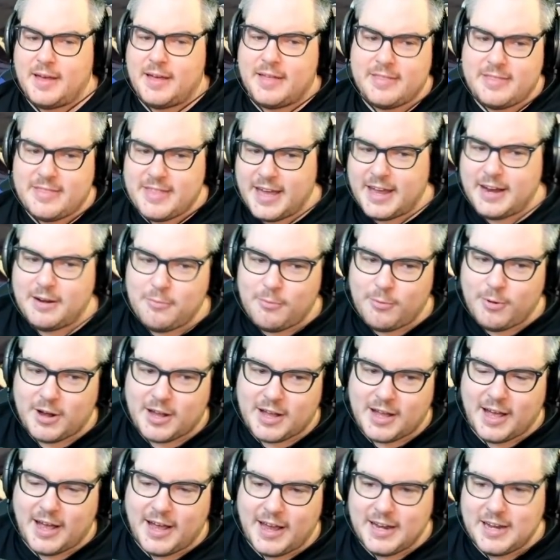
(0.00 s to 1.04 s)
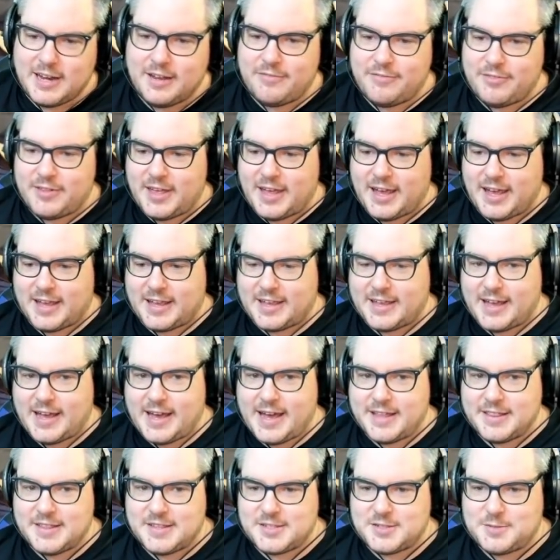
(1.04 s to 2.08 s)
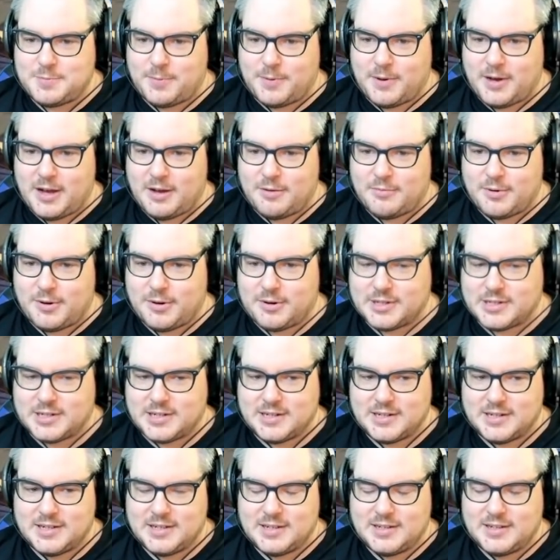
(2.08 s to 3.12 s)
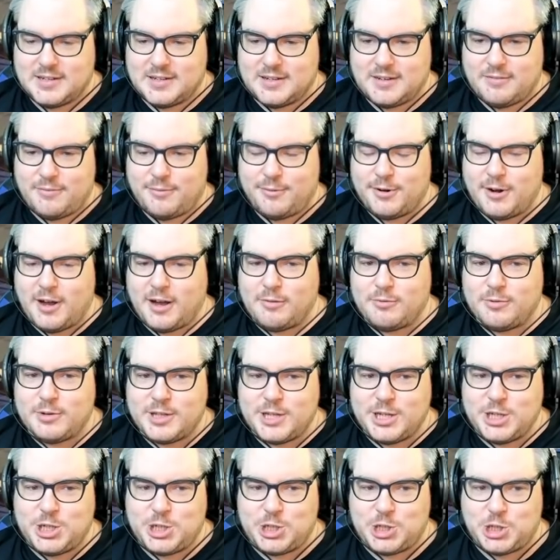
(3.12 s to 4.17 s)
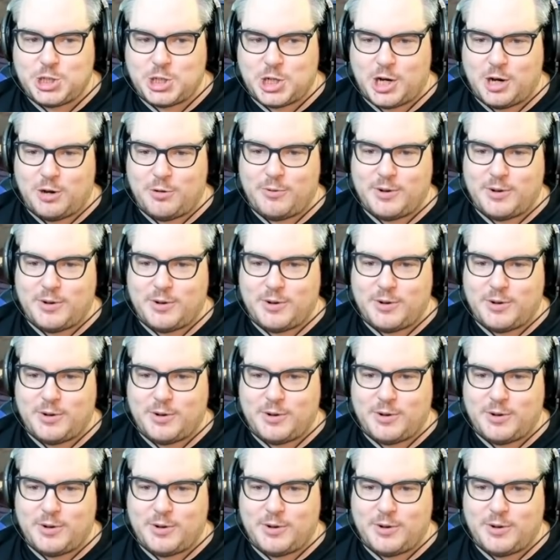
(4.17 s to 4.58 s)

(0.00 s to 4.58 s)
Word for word: Then we're kind of like at the spot where we're not really sure